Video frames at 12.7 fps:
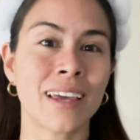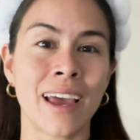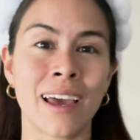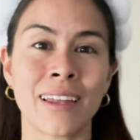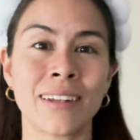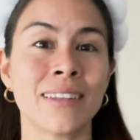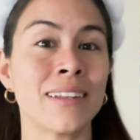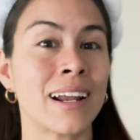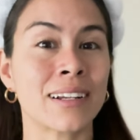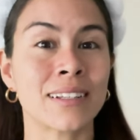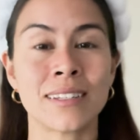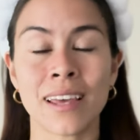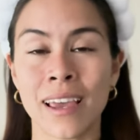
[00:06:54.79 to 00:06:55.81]
And the
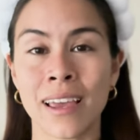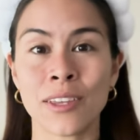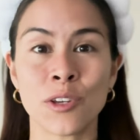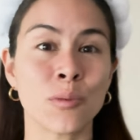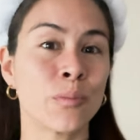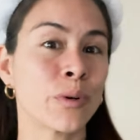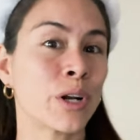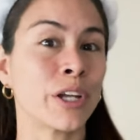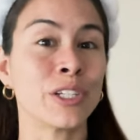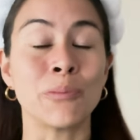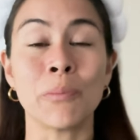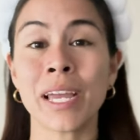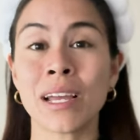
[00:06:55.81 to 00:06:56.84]
next day, you can put on
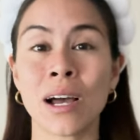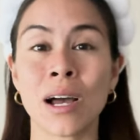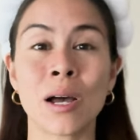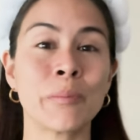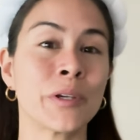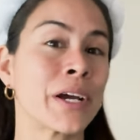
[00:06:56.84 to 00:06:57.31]
your makeup,